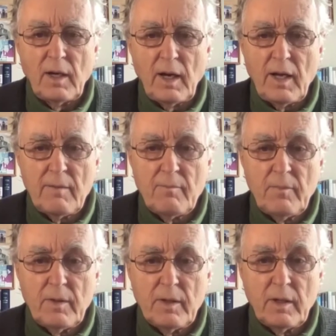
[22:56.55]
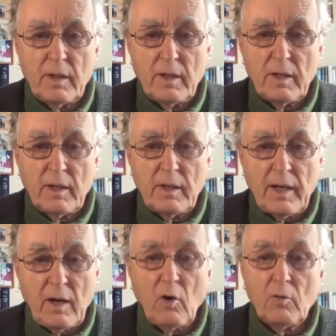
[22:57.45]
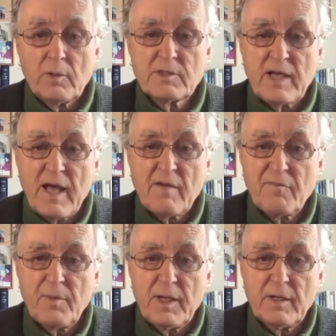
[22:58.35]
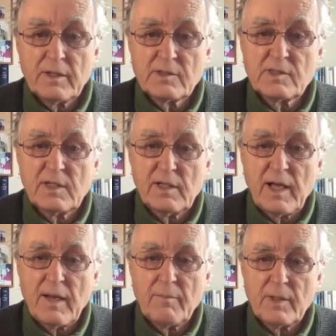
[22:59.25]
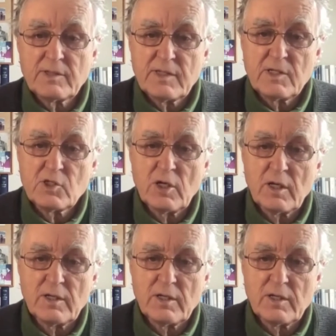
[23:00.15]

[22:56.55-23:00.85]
I'm always have been and still am essentially a